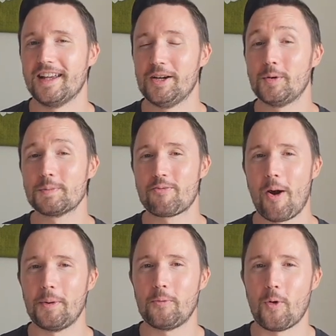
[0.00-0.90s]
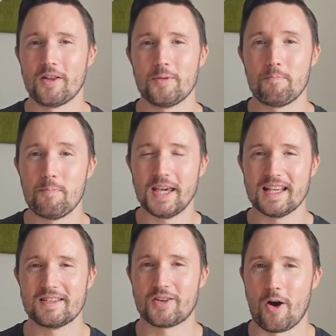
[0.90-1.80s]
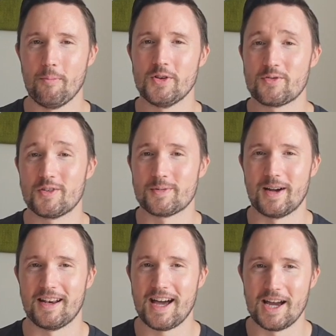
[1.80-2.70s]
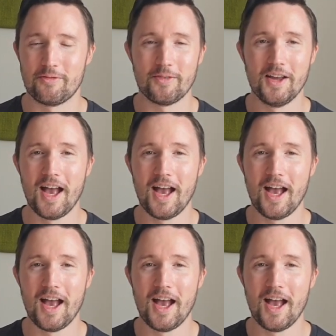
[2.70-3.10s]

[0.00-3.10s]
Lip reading: it was probably one of the biggest accomplishments of my life.